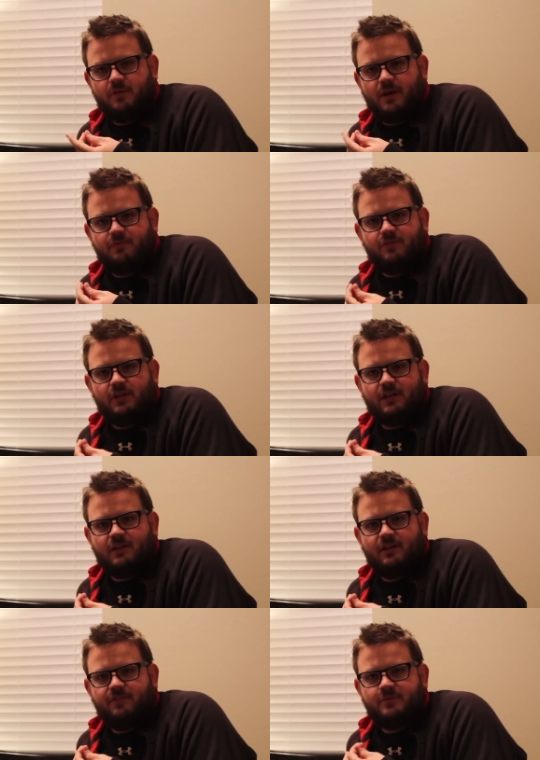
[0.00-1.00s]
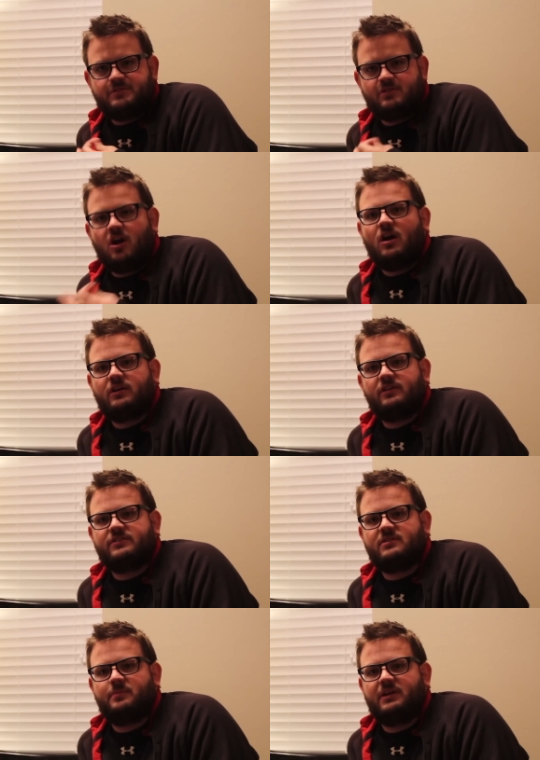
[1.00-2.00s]
I feel like if I was talking
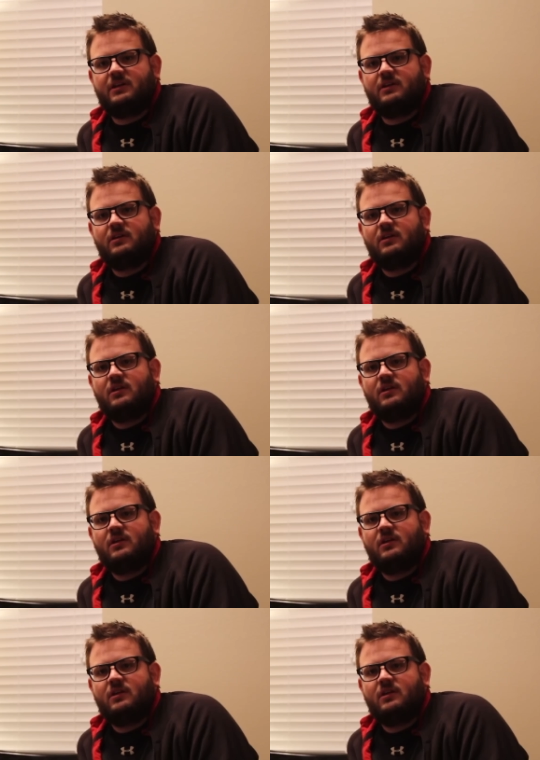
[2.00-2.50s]
to somebody,